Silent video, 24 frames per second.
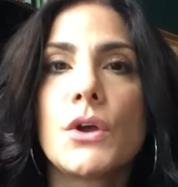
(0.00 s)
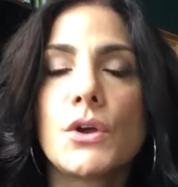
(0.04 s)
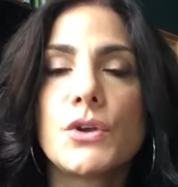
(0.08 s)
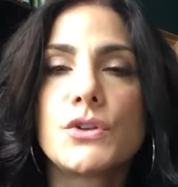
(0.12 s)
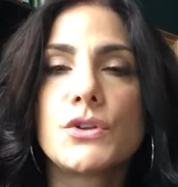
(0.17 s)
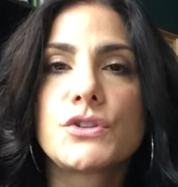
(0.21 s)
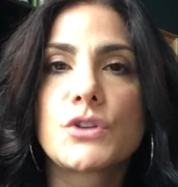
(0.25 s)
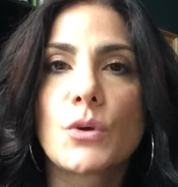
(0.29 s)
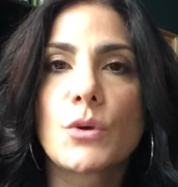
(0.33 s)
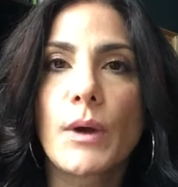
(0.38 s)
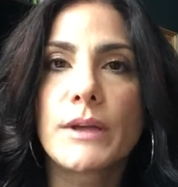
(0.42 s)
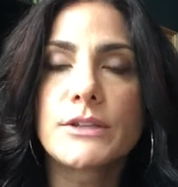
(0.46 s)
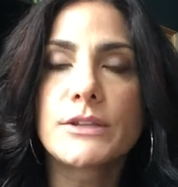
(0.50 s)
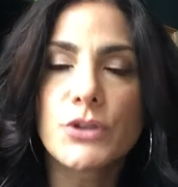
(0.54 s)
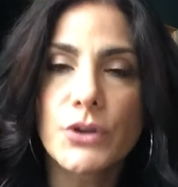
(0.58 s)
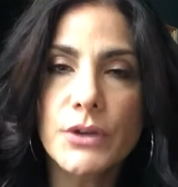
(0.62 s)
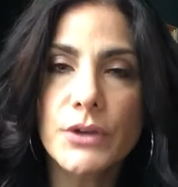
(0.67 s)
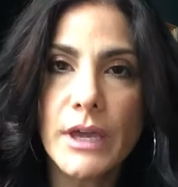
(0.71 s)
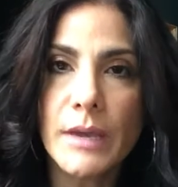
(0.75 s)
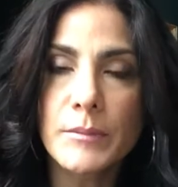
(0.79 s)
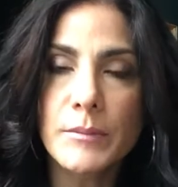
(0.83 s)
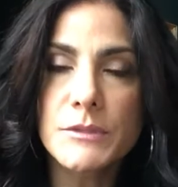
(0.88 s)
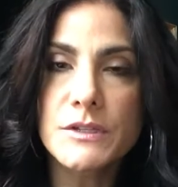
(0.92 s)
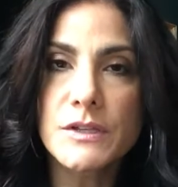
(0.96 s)
So I took
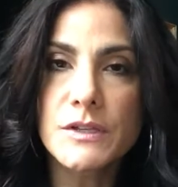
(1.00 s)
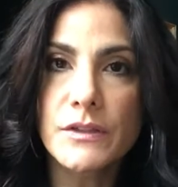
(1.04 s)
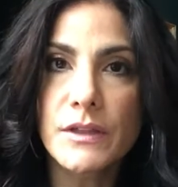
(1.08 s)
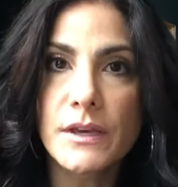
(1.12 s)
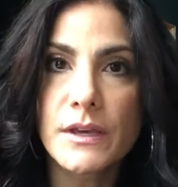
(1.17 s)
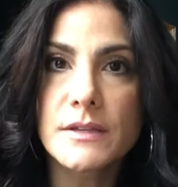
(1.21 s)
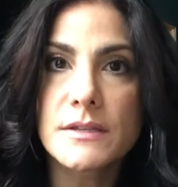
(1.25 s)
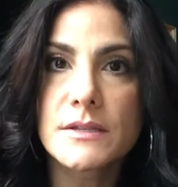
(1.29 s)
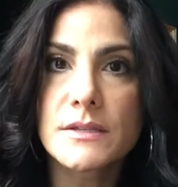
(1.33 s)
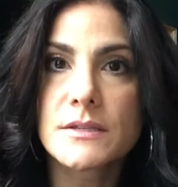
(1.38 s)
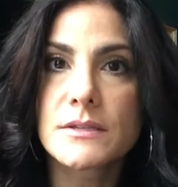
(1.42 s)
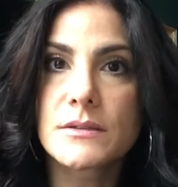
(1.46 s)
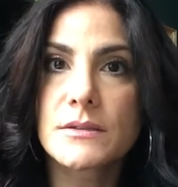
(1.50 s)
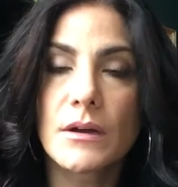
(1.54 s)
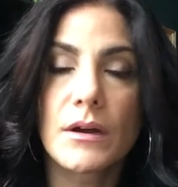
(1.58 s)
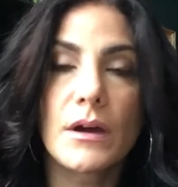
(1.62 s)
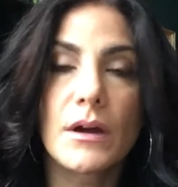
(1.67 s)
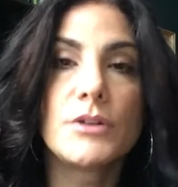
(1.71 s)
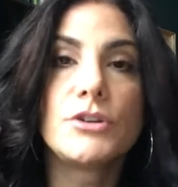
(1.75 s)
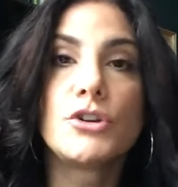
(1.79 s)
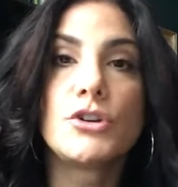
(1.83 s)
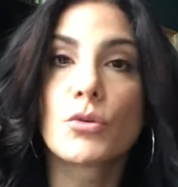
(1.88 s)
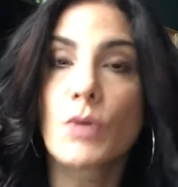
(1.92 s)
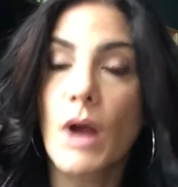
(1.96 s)
him to this
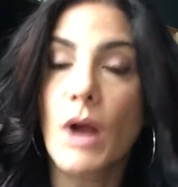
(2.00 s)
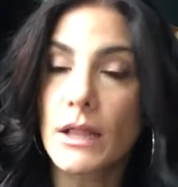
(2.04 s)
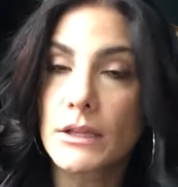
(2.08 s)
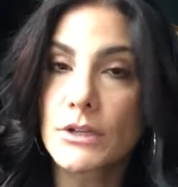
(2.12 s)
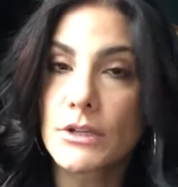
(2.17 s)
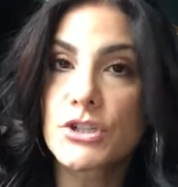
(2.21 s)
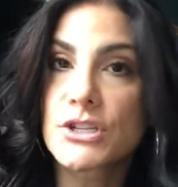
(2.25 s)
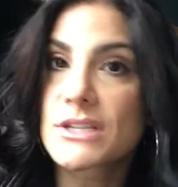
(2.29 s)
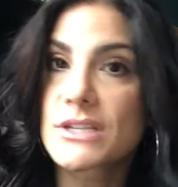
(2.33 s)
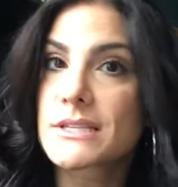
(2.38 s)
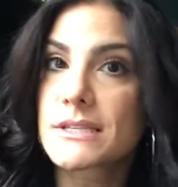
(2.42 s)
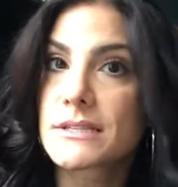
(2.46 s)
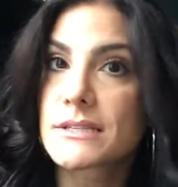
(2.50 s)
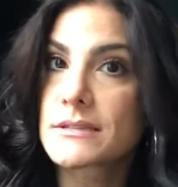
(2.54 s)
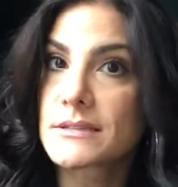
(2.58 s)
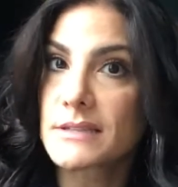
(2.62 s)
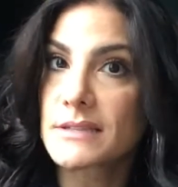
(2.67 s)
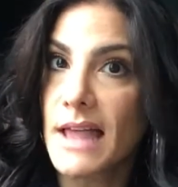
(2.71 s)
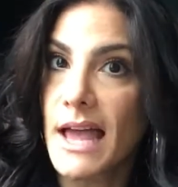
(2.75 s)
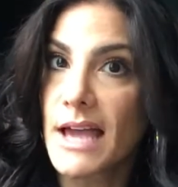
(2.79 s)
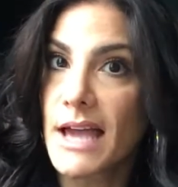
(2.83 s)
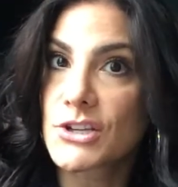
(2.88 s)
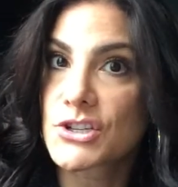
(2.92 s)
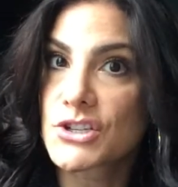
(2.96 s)
neurologist
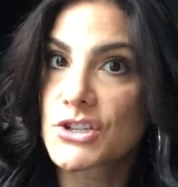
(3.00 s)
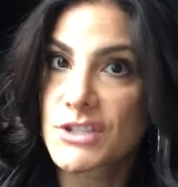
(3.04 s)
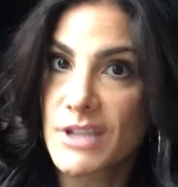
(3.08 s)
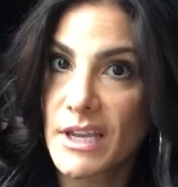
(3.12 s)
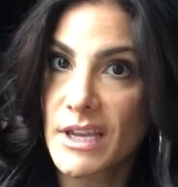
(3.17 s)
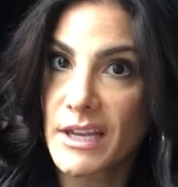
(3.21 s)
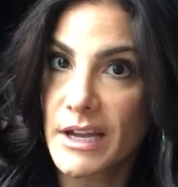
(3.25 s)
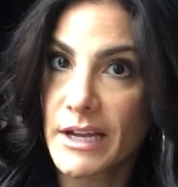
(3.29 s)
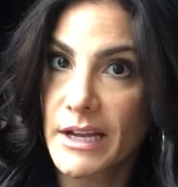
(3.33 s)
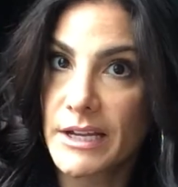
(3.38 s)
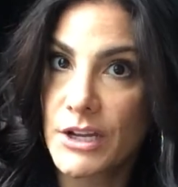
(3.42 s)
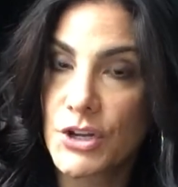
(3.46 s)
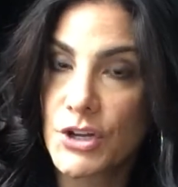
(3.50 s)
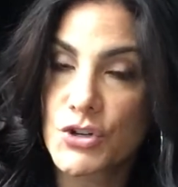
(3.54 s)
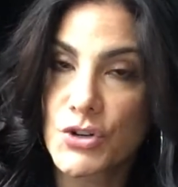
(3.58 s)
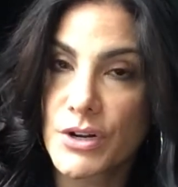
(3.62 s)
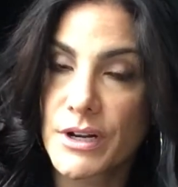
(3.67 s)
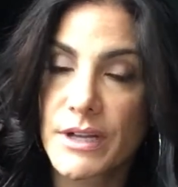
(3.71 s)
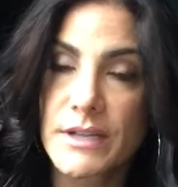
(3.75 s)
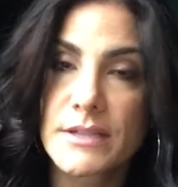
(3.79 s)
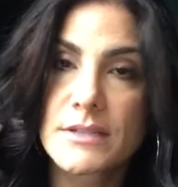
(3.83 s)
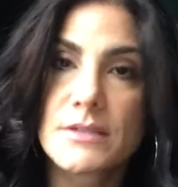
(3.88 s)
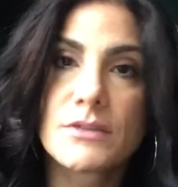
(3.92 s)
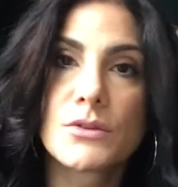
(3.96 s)
slash
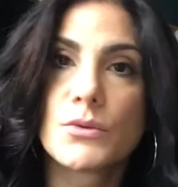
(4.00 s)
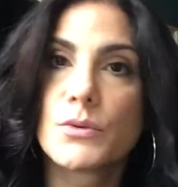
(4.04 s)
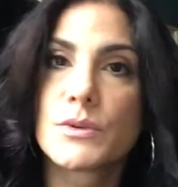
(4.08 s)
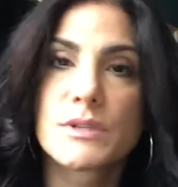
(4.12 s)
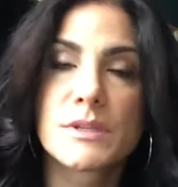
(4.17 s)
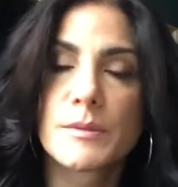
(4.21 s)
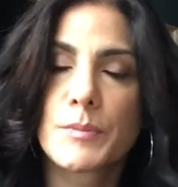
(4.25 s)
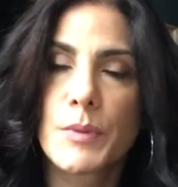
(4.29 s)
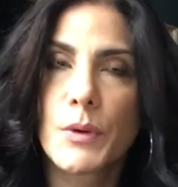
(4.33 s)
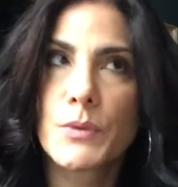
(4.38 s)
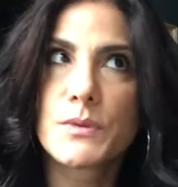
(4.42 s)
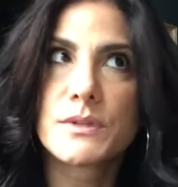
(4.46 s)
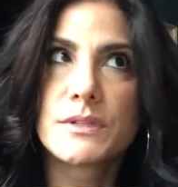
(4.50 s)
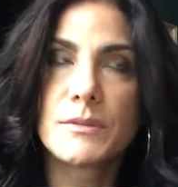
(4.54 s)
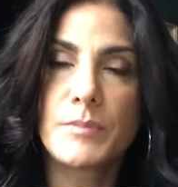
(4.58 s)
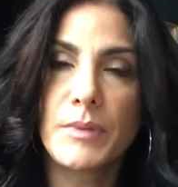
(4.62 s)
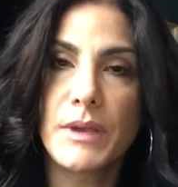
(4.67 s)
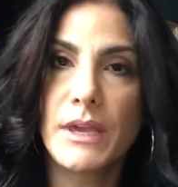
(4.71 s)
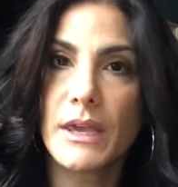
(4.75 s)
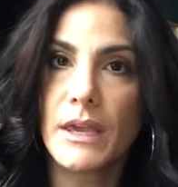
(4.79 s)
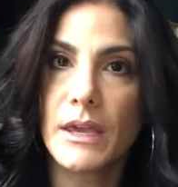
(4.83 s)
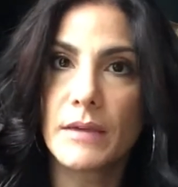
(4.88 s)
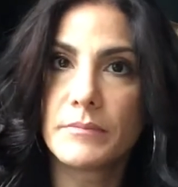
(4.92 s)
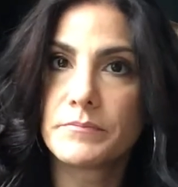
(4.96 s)
psychiatrist who was supposed to
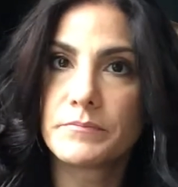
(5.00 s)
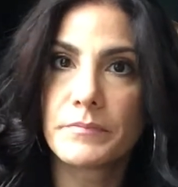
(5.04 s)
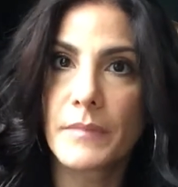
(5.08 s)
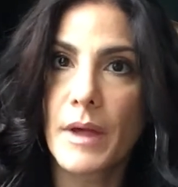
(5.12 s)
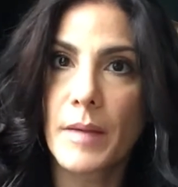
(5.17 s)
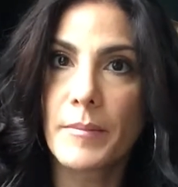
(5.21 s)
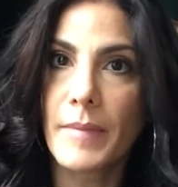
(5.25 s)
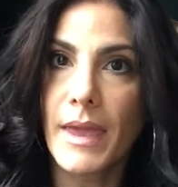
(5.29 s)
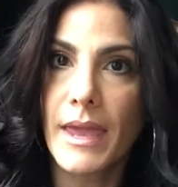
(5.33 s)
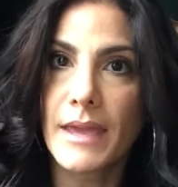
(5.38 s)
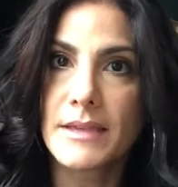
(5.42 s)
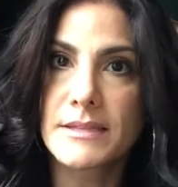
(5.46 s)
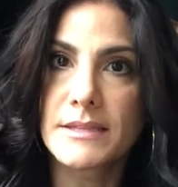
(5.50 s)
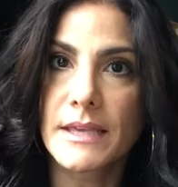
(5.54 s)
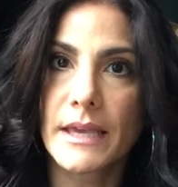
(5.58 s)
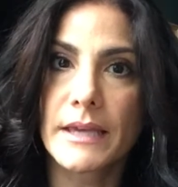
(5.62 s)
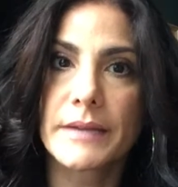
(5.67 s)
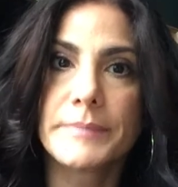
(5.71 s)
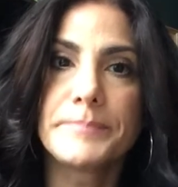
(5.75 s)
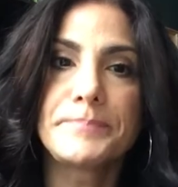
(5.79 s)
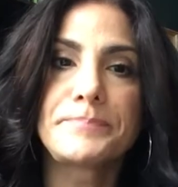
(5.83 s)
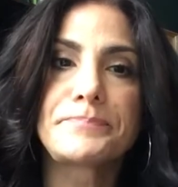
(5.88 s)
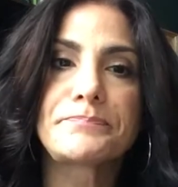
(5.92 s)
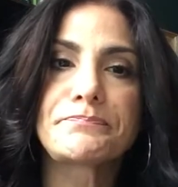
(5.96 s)
be
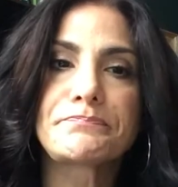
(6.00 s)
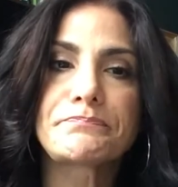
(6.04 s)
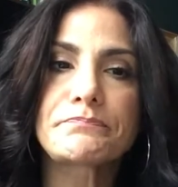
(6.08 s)
amazing.